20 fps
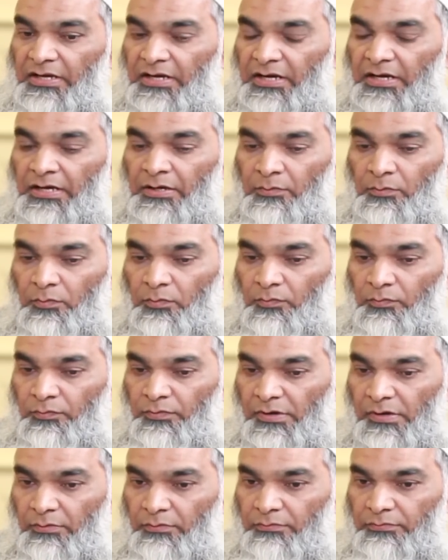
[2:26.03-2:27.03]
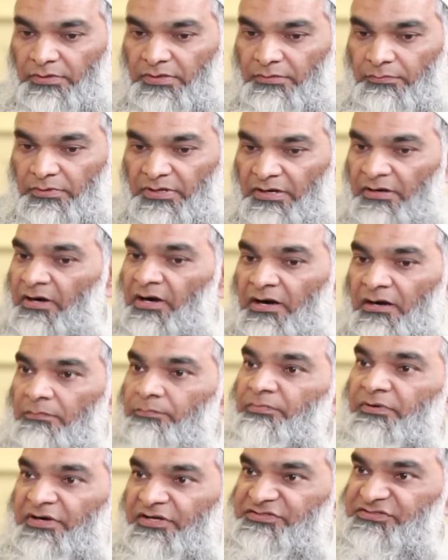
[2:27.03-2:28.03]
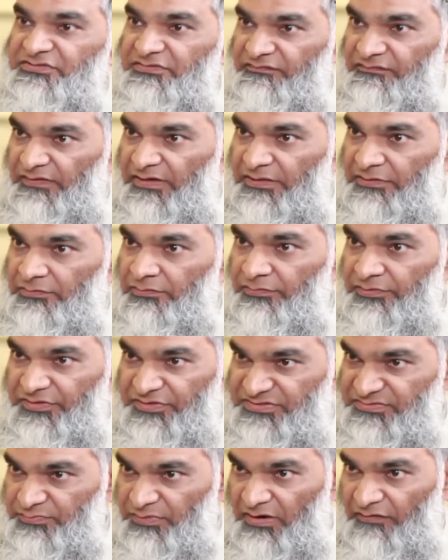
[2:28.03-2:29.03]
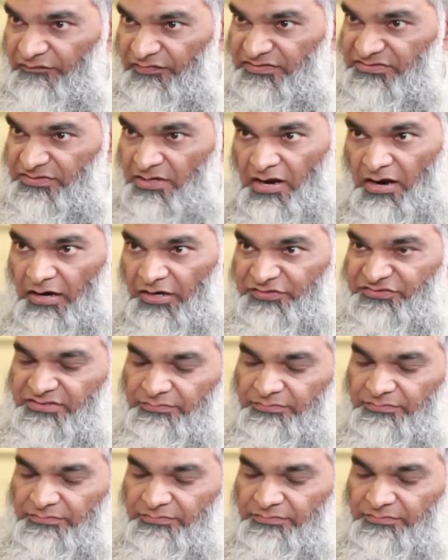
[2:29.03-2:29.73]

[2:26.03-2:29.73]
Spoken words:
we are hard-pressed to find who these prophets are.